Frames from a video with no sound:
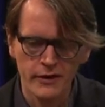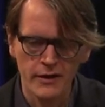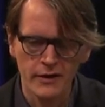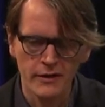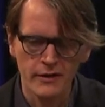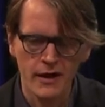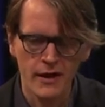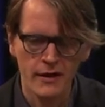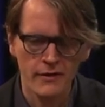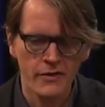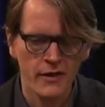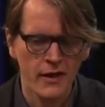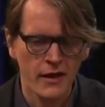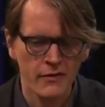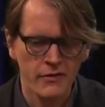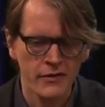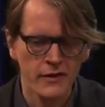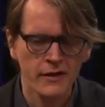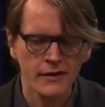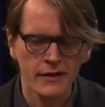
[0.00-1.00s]
Uh, I, th
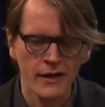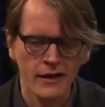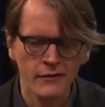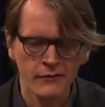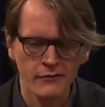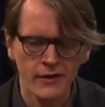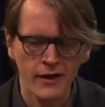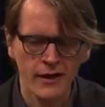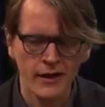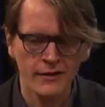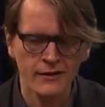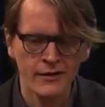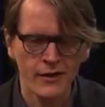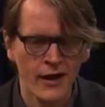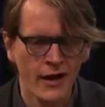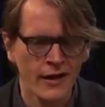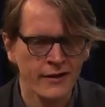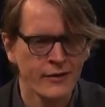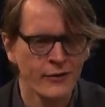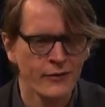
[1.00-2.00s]
I, think I, I, kn
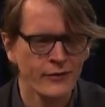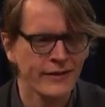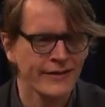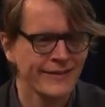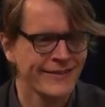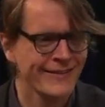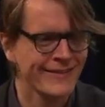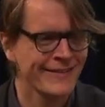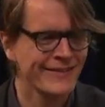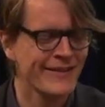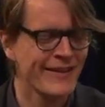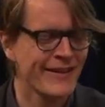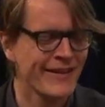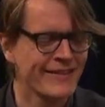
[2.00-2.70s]
I know that it,